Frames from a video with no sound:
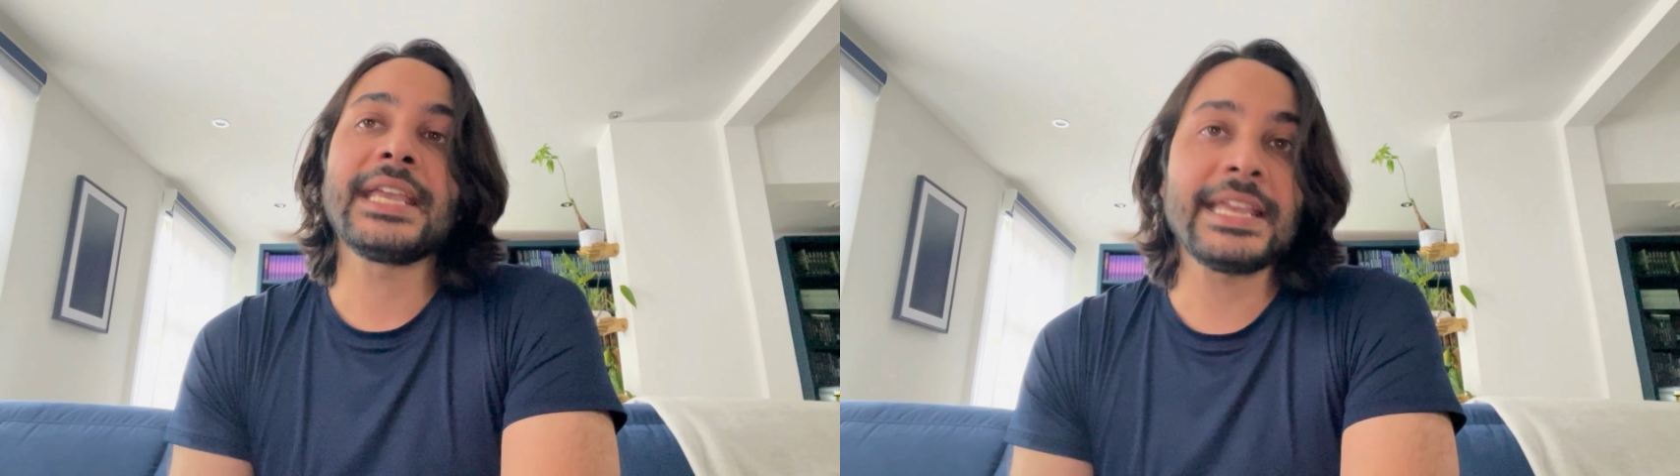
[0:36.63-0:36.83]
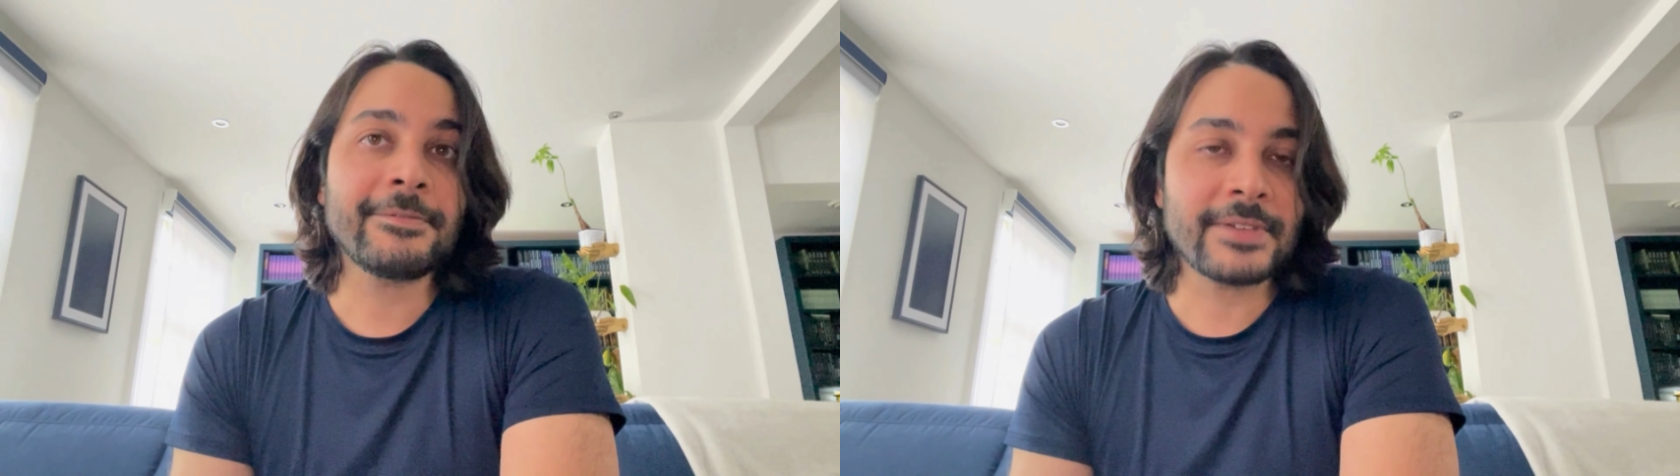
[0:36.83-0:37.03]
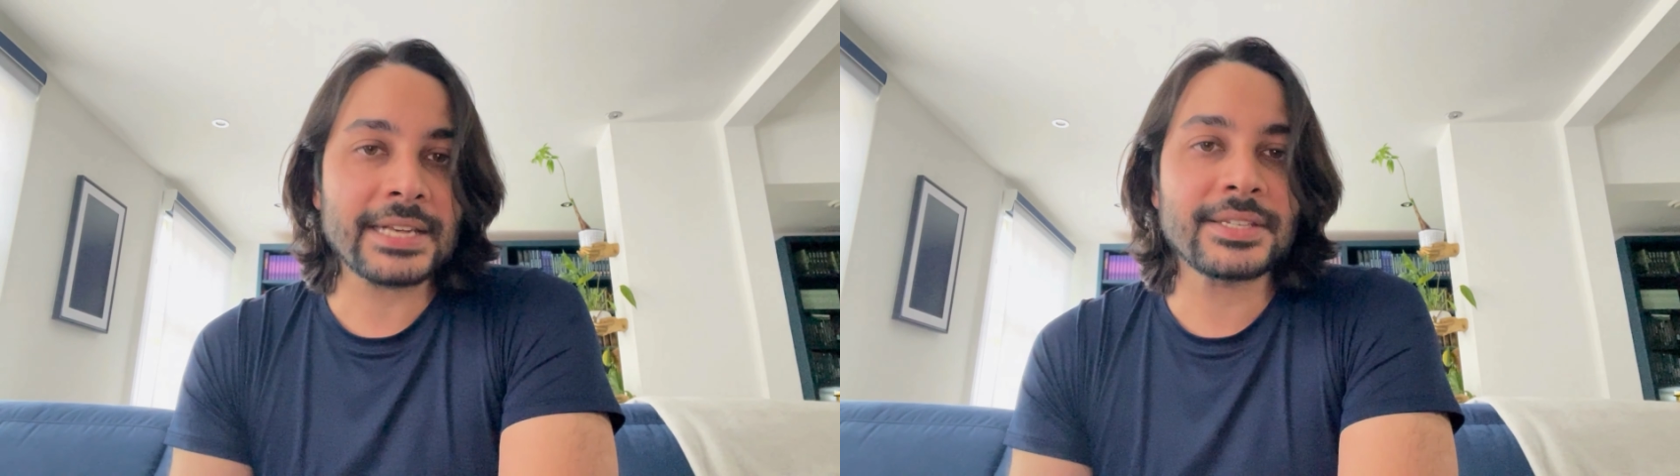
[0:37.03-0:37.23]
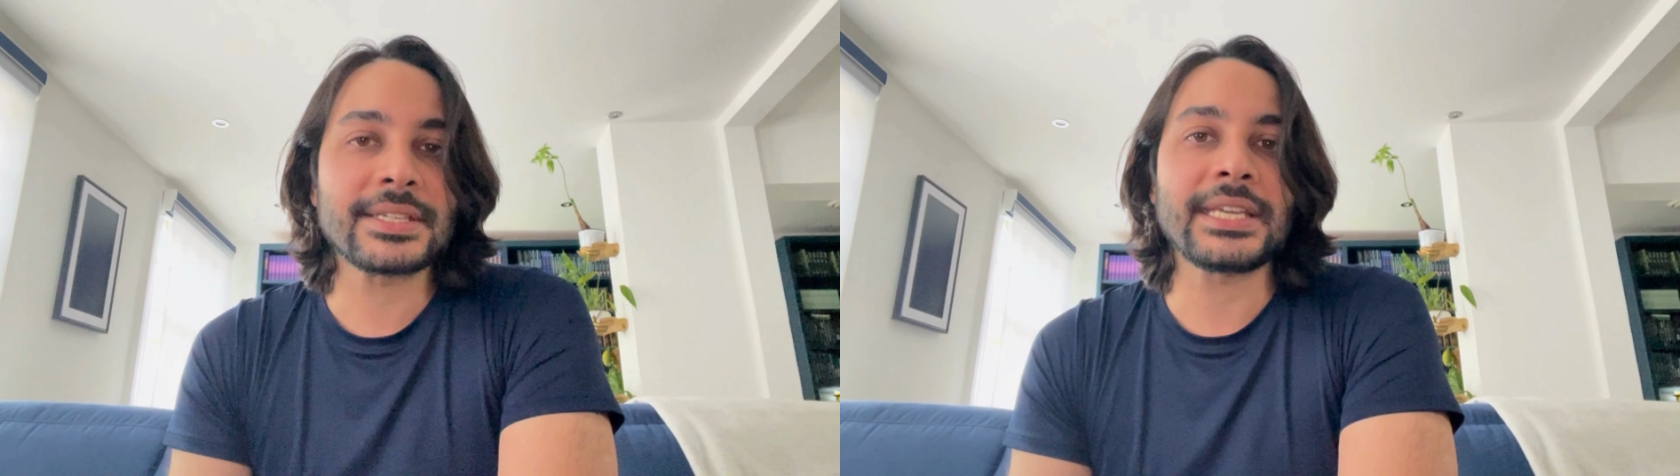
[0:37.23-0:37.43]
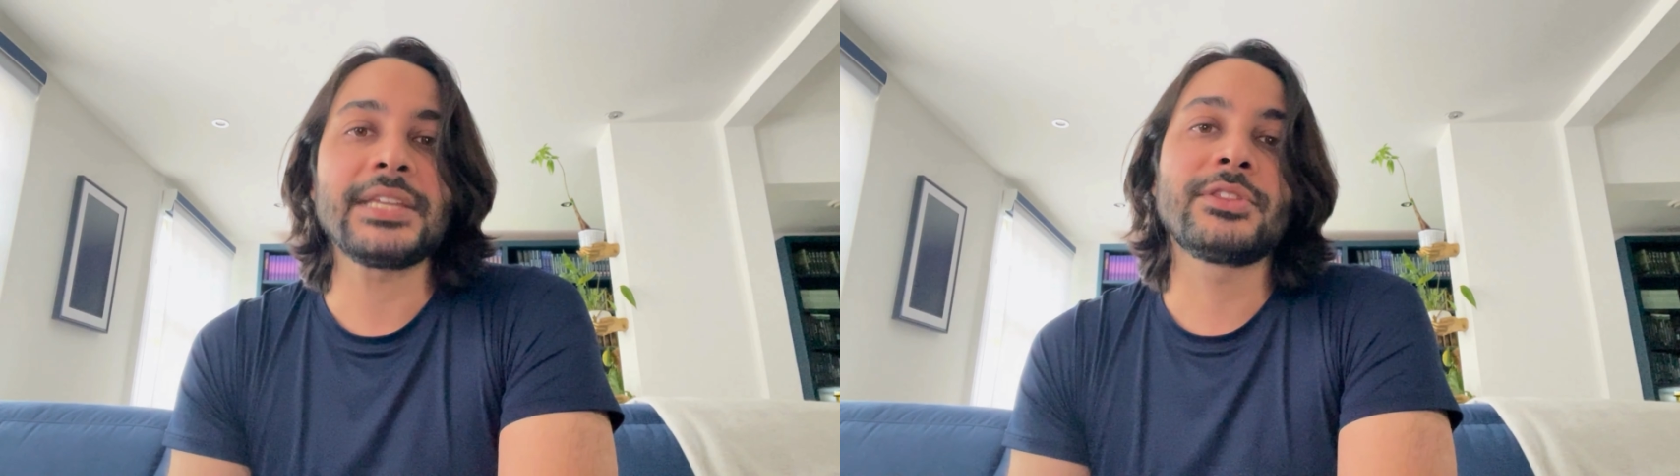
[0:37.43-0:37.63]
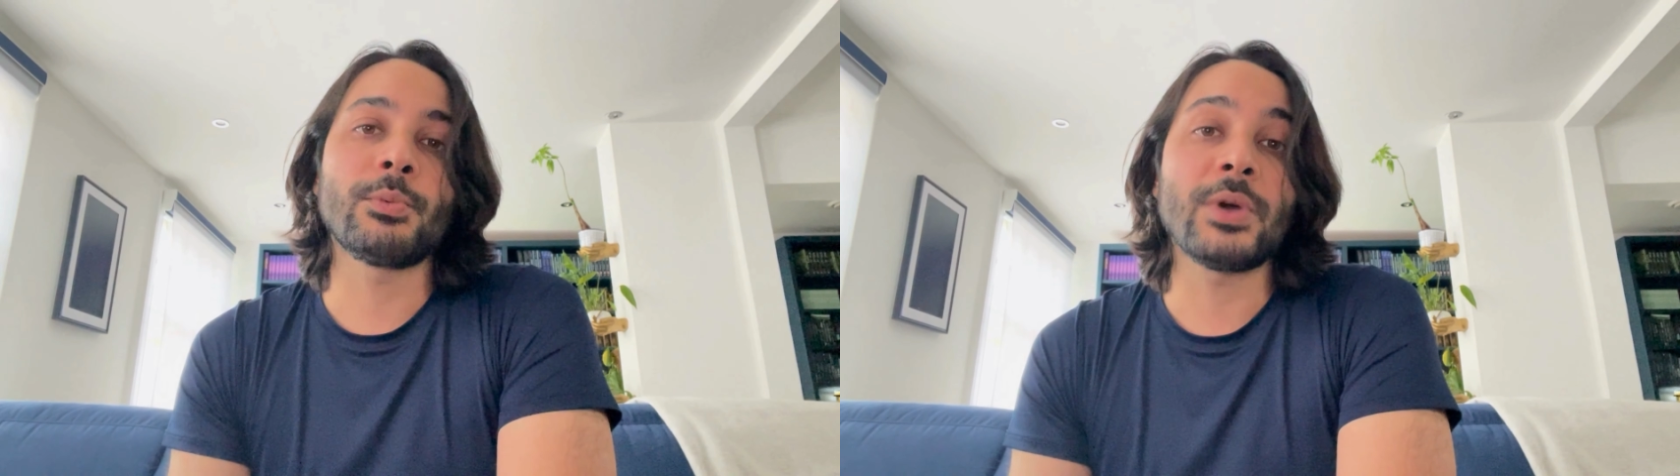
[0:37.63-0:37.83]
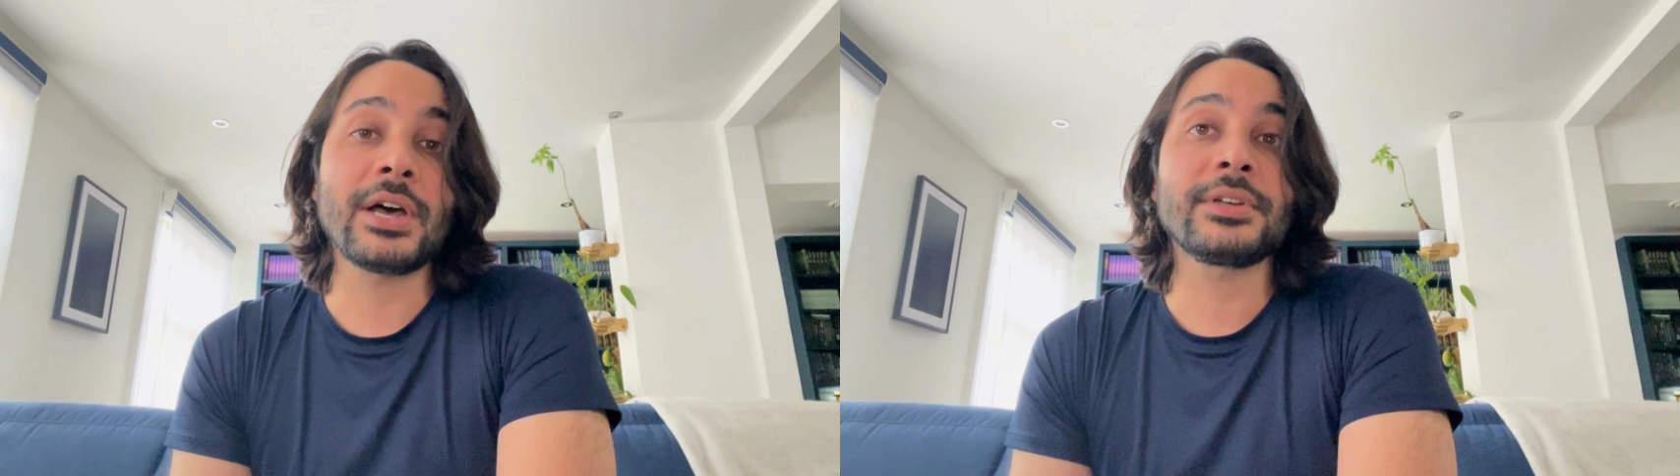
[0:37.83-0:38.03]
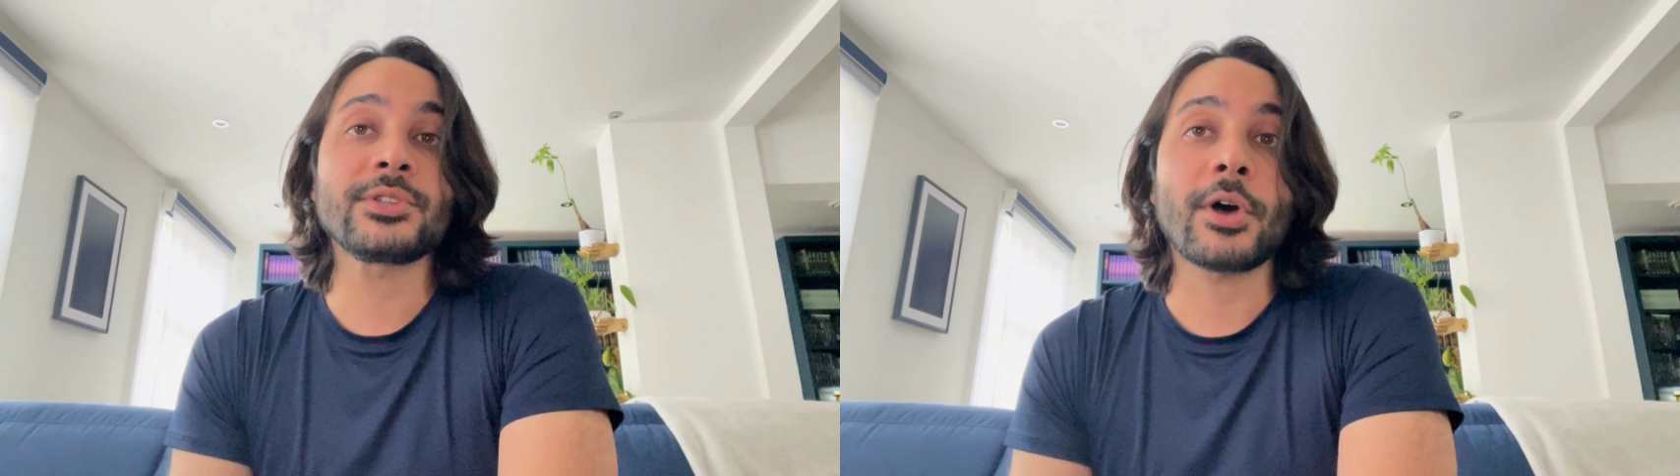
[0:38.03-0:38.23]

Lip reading: In fantasy, the world is